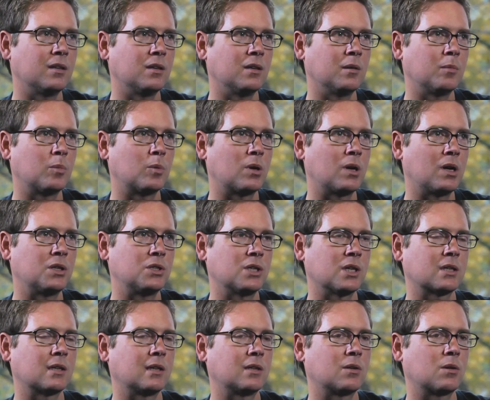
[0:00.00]
the
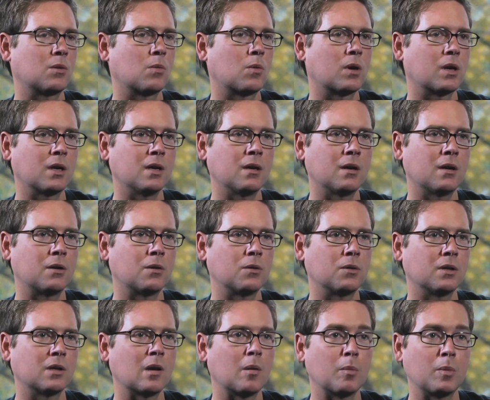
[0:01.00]
project that they're working on or
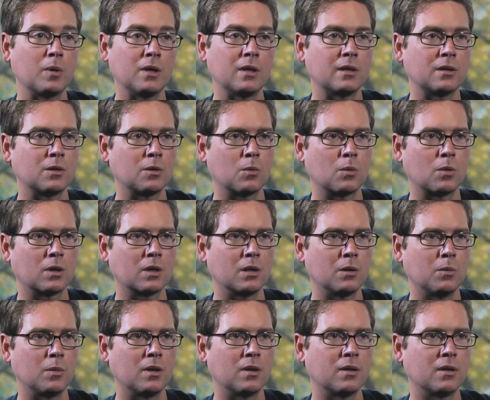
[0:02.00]
the company that they're
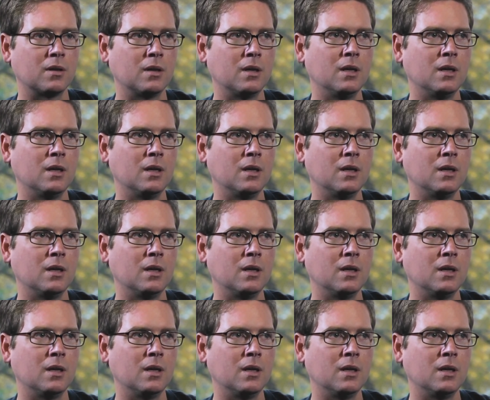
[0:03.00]
working with.